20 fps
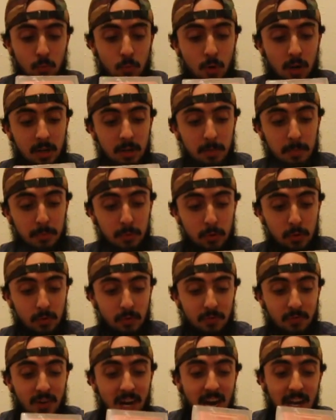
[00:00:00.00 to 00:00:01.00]
Waterproof,
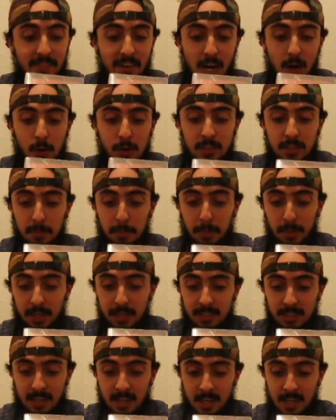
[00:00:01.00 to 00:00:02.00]
5 hours of
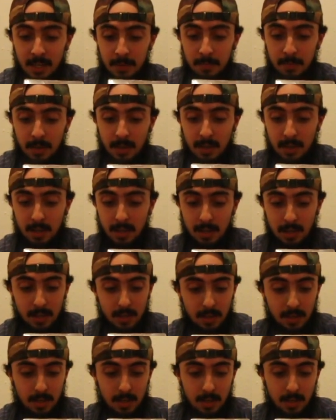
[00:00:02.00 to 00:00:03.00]
playtime.
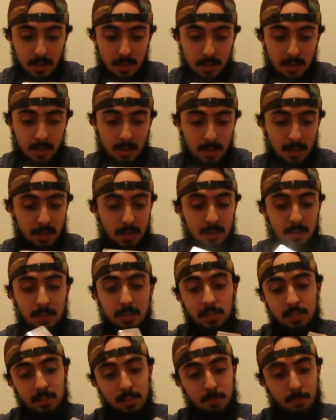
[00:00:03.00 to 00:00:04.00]
Yeah,
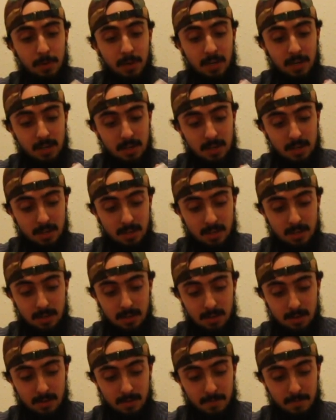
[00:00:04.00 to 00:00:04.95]
that shit's badass.